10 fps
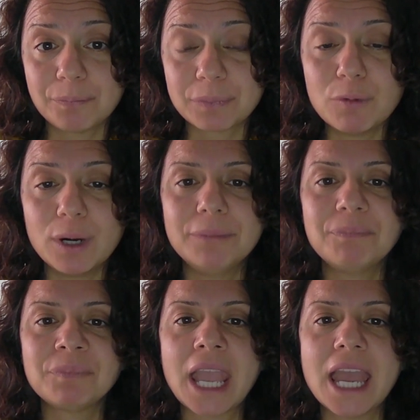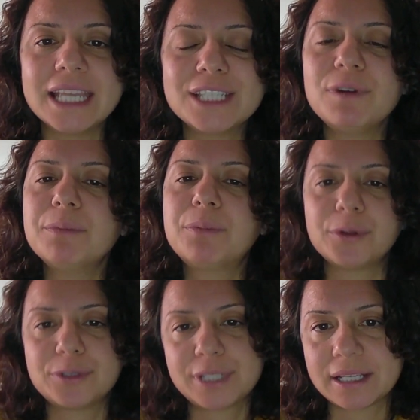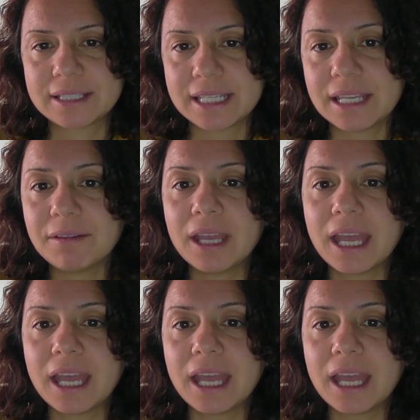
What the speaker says: Well, it's very protective